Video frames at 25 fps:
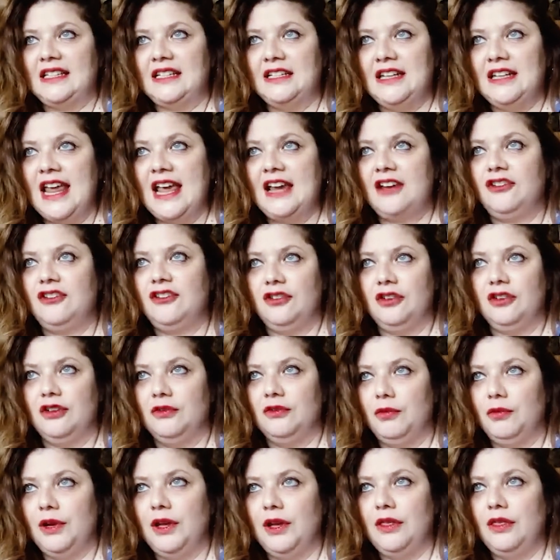
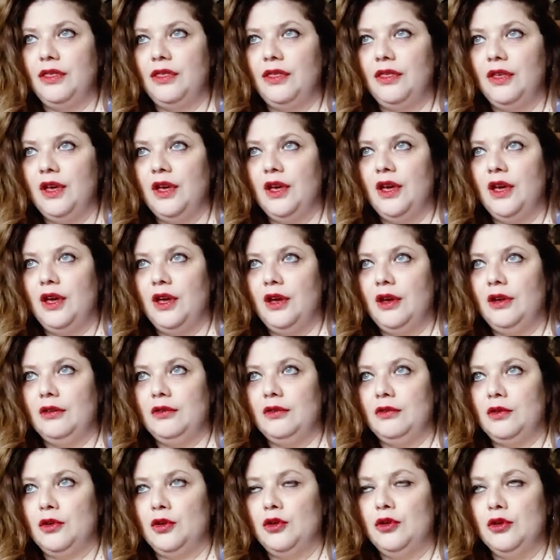connection with
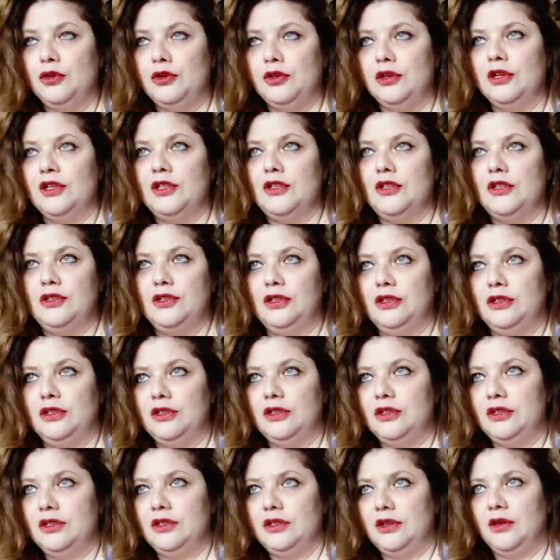goodness
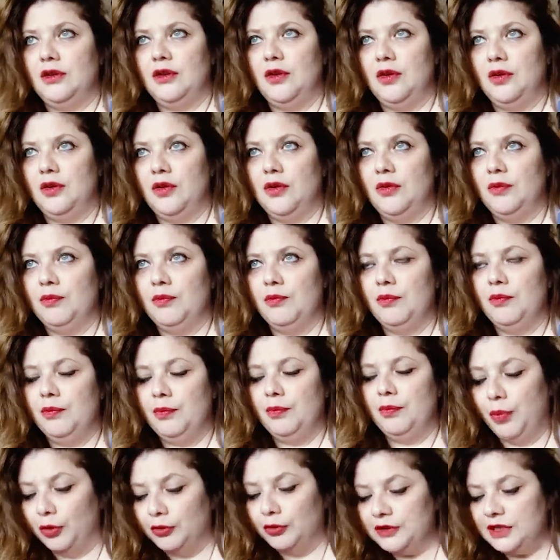and
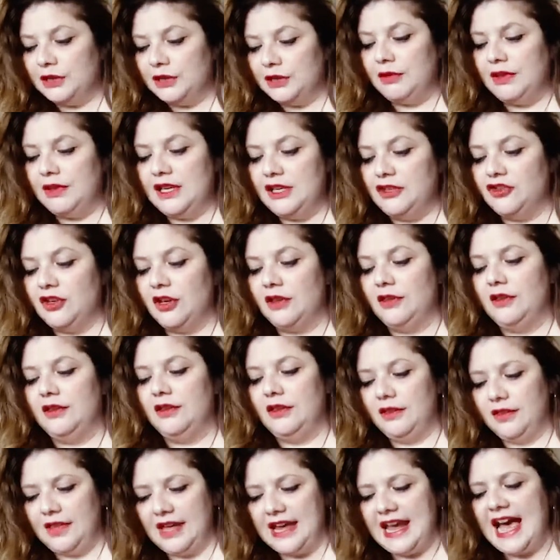bonding with each other
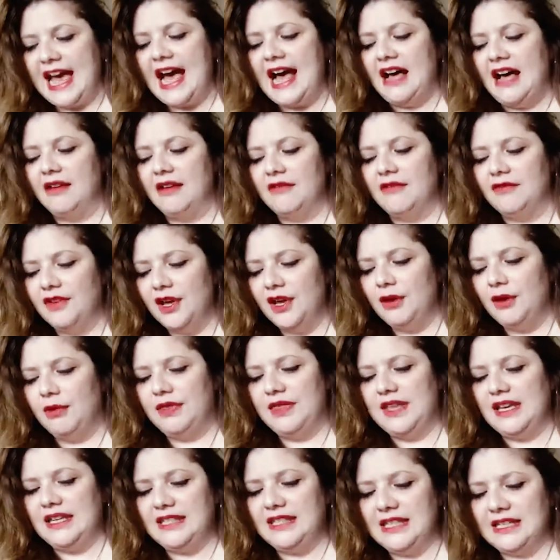that they have
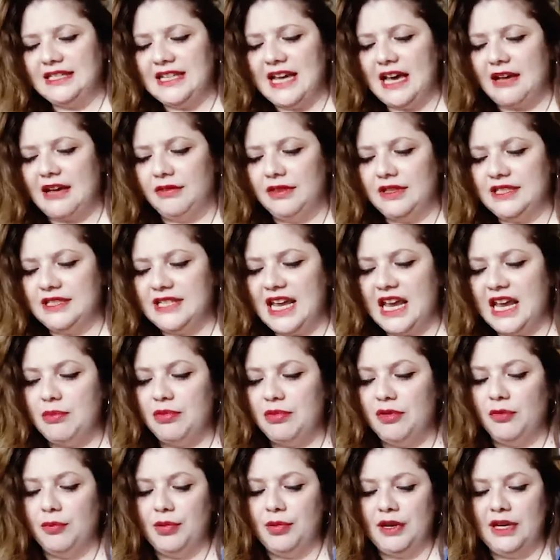when they sit down at the
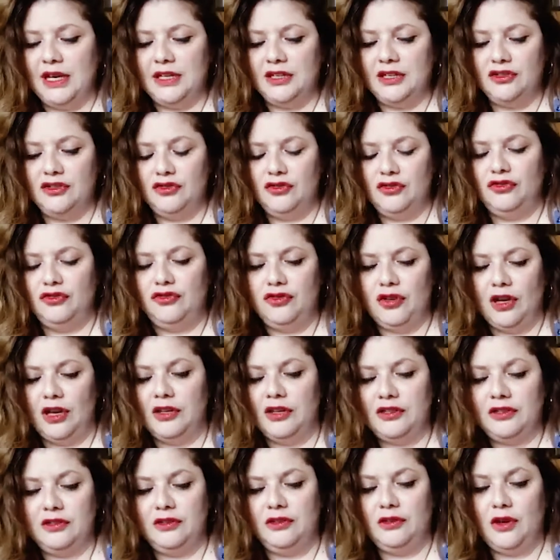table, but it's
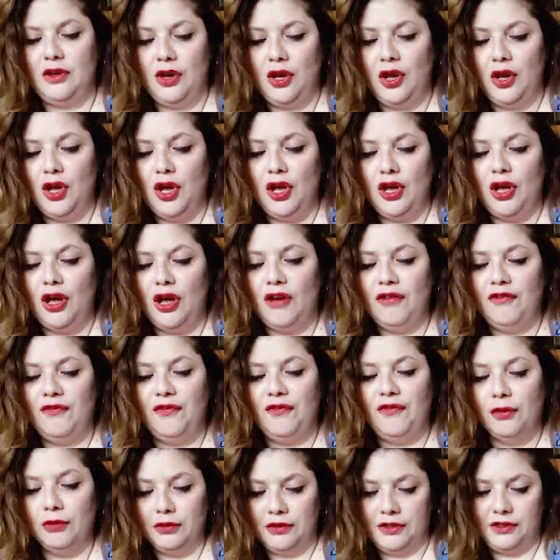just a
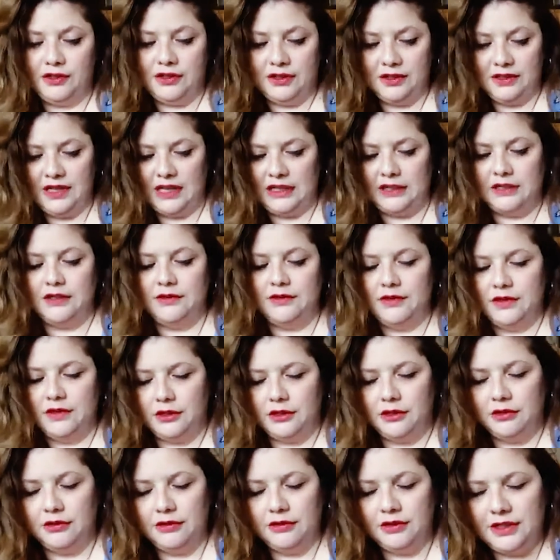false sense of
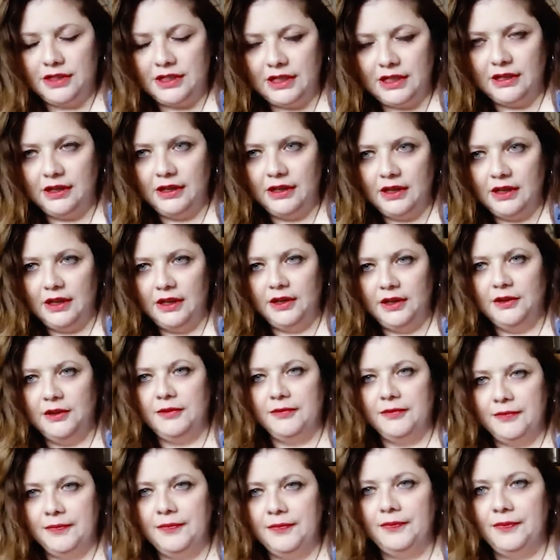security.
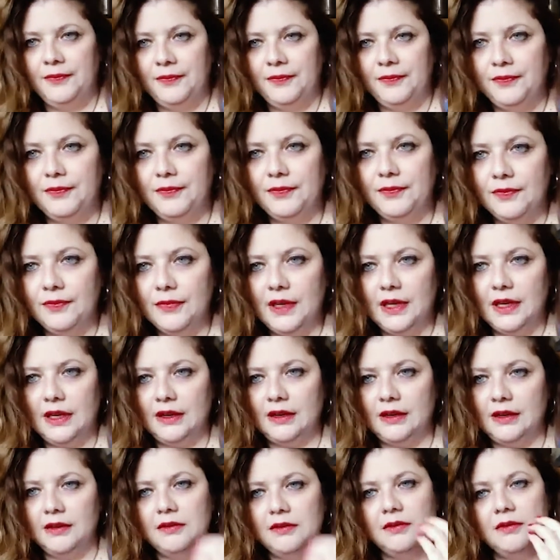
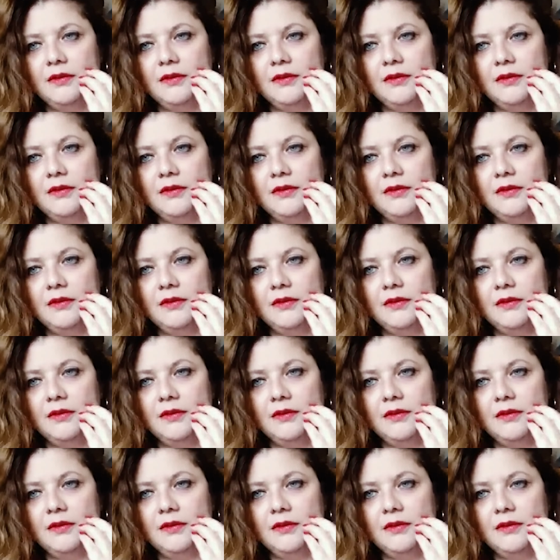Yeah.